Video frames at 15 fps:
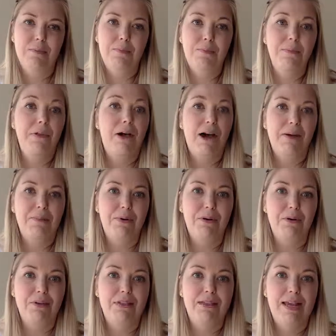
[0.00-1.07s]
blog
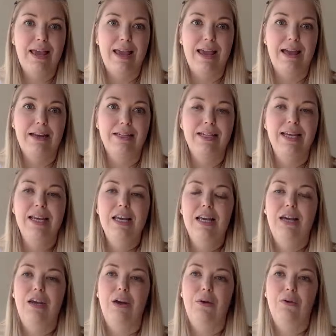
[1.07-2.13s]
post, and
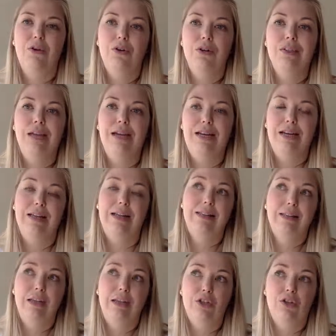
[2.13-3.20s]
your site
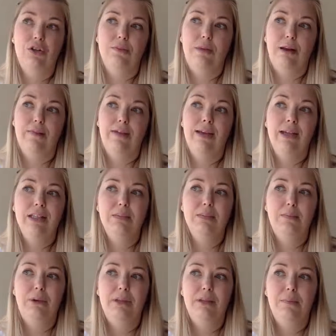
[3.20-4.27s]
gets a certain amount of hits,
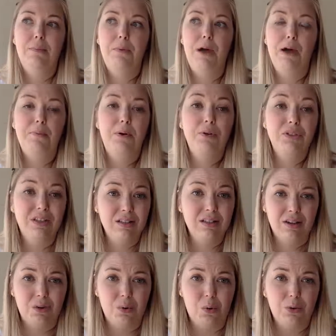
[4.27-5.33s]
but the blog post is a
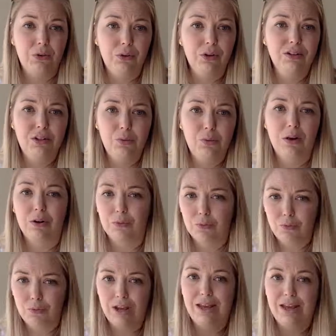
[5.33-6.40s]
little older and you want to
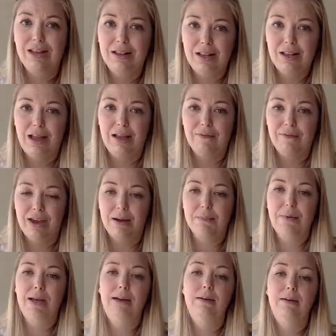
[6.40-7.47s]

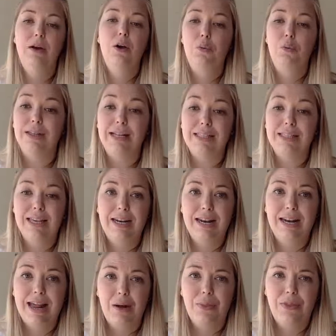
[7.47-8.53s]
revamp it. Well, let's get
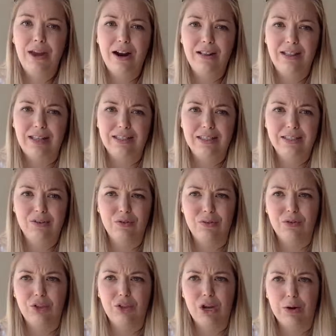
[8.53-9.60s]
it out there. Let's sort
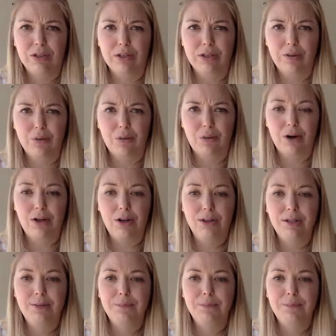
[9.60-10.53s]
of show it to the world.